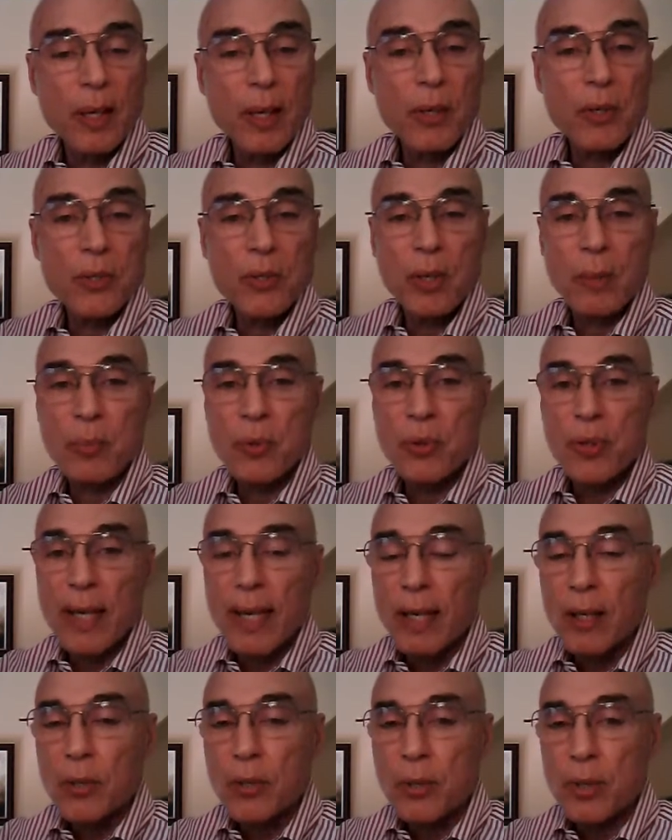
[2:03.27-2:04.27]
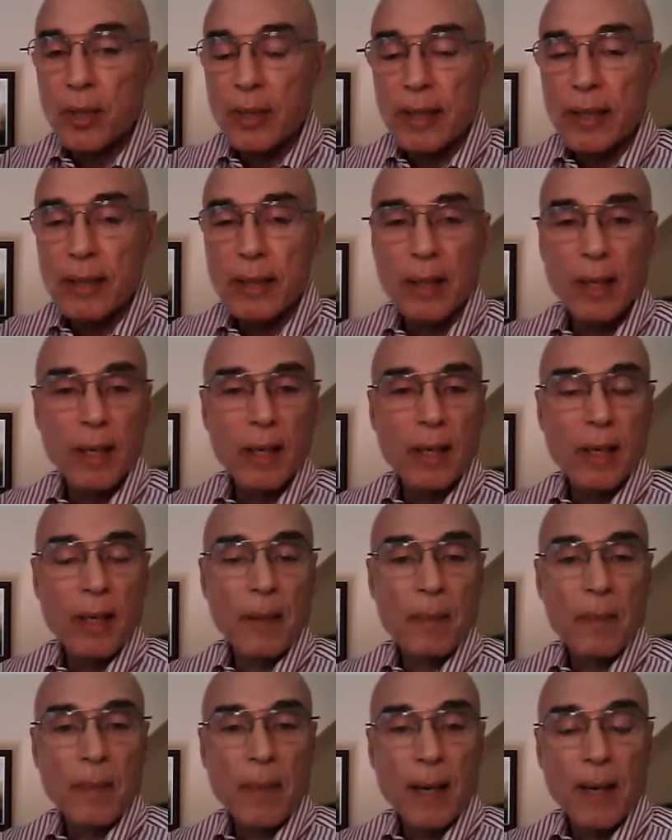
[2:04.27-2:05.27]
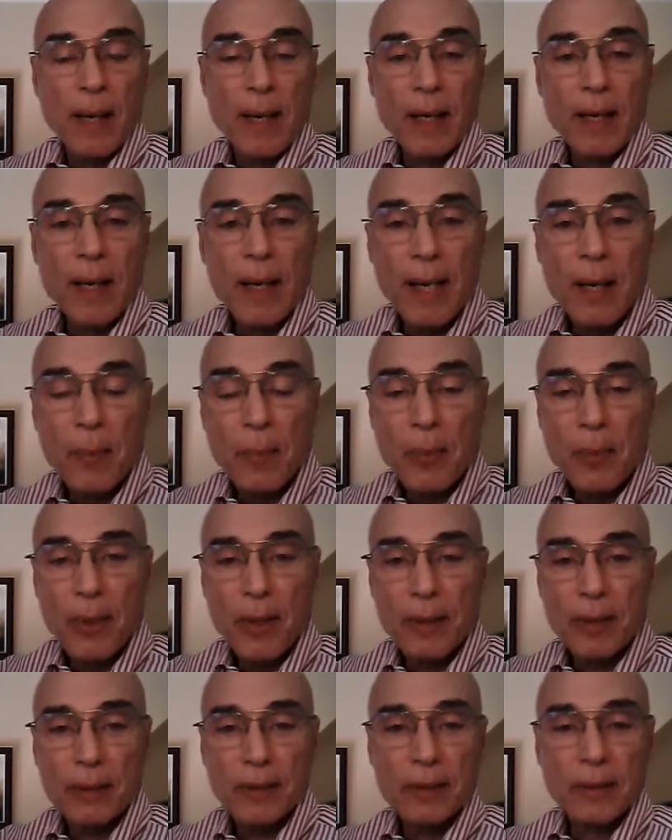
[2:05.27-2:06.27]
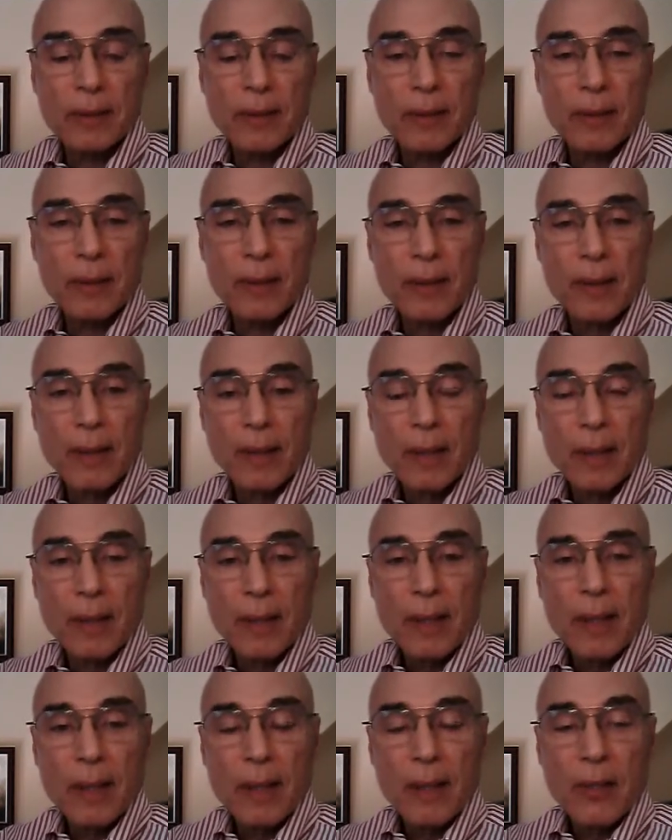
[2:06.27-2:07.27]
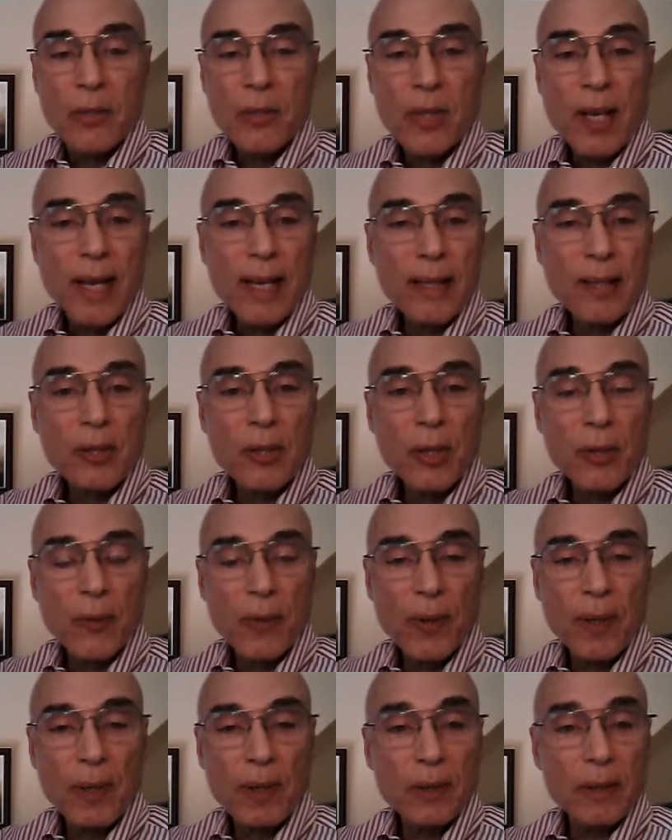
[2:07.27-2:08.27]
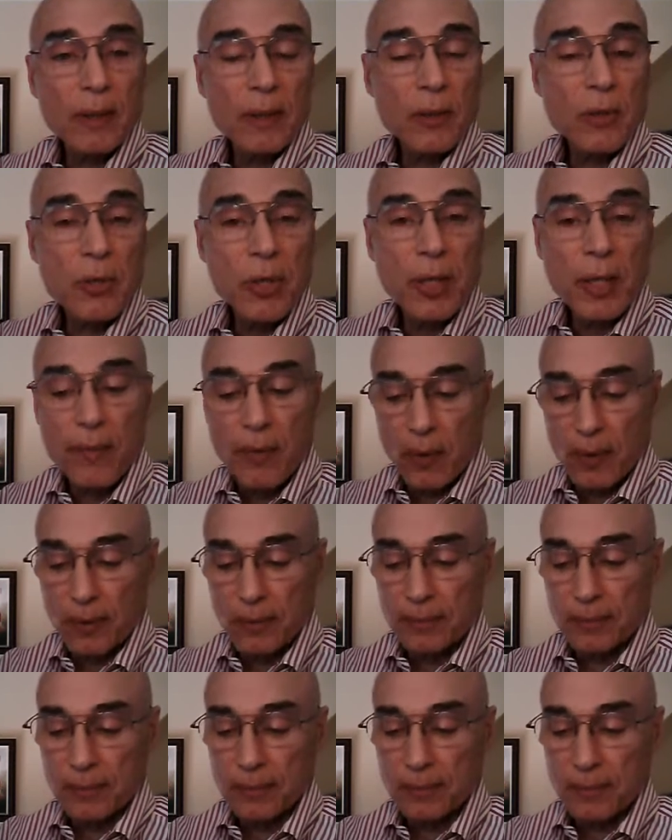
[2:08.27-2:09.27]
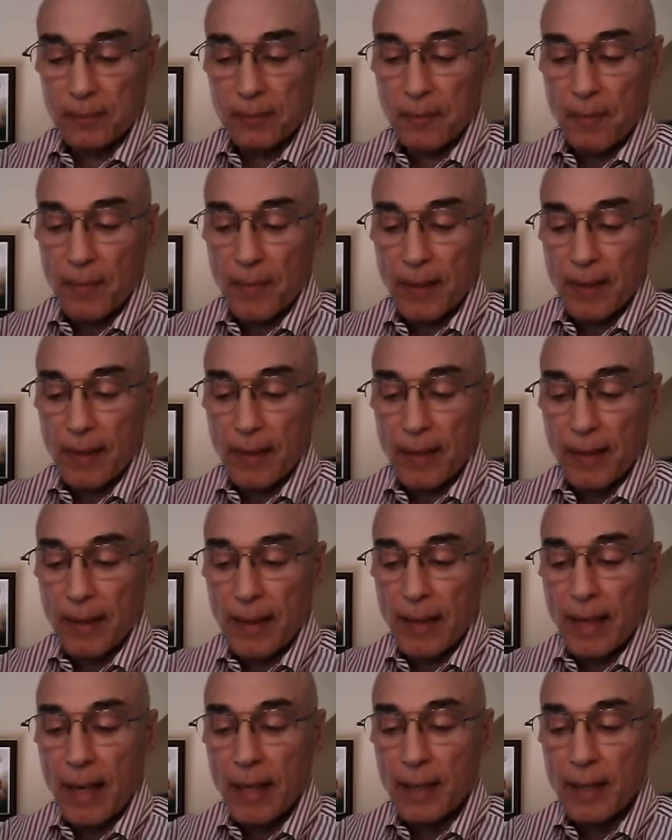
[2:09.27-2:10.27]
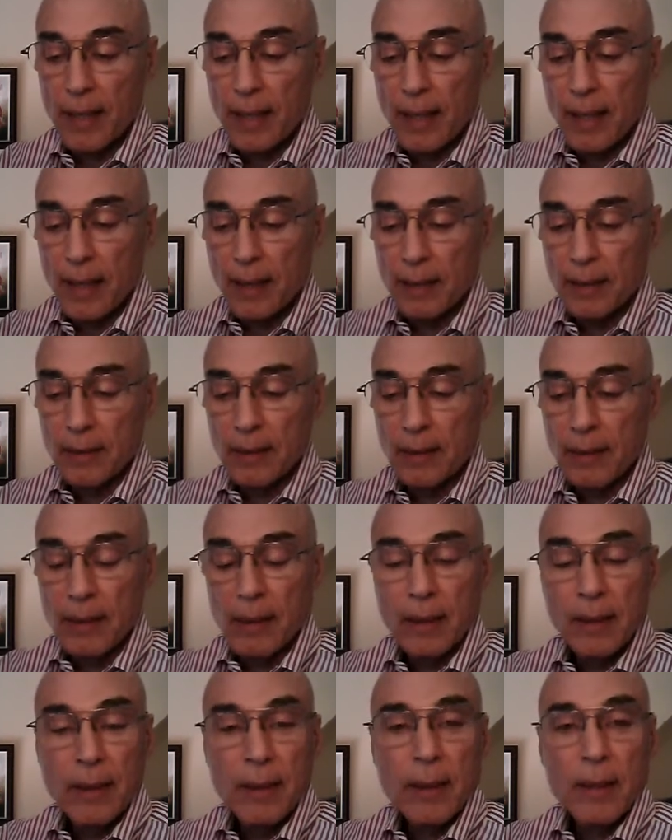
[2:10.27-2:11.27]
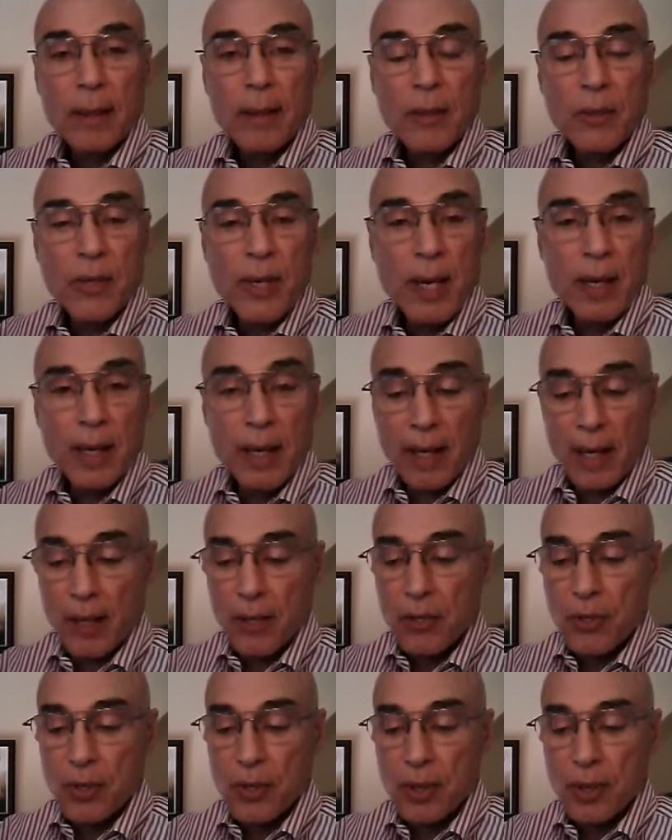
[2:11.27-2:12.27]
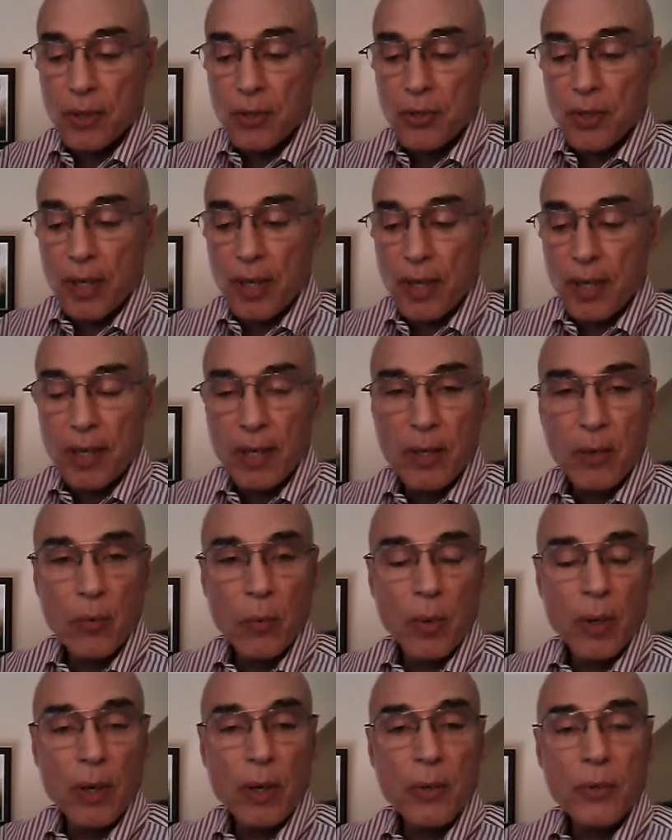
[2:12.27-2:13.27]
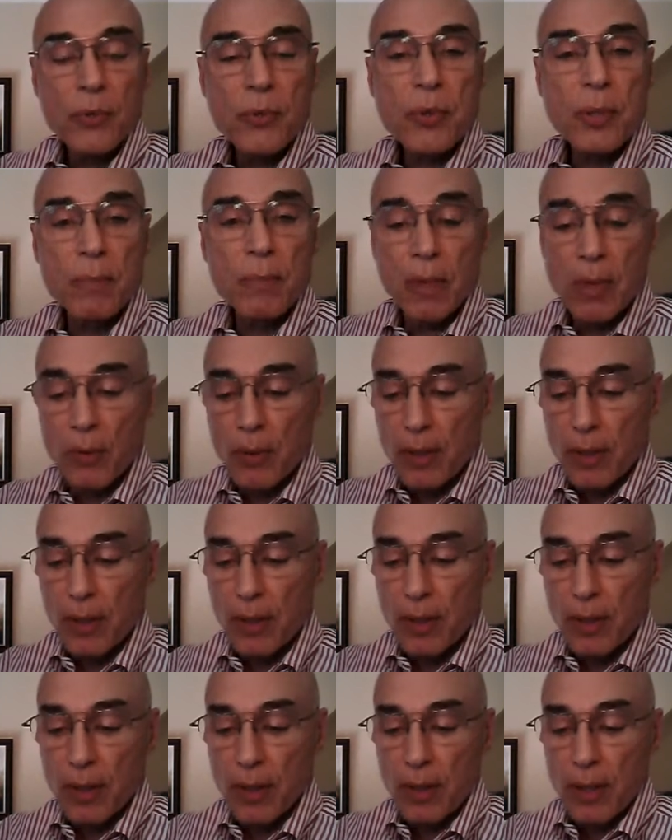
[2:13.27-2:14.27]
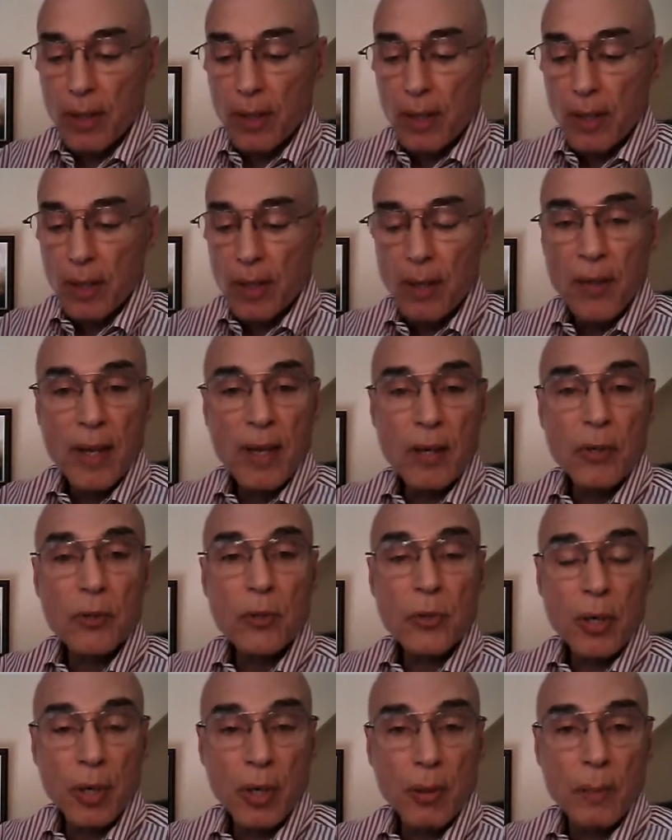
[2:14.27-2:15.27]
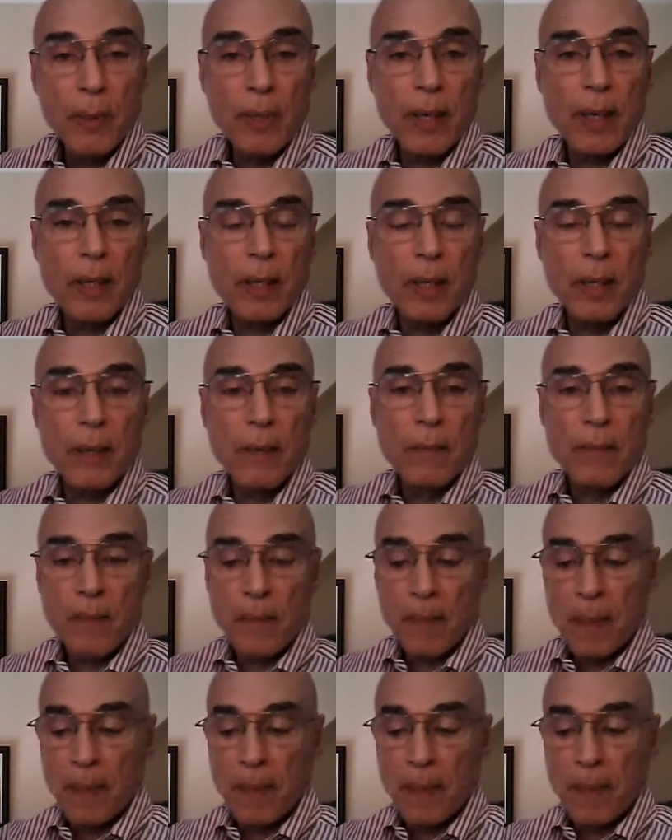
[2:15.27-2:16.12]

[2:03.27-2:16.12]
a substantially competent scientific achiever. And again, his allegation is that he was demoted and then terminated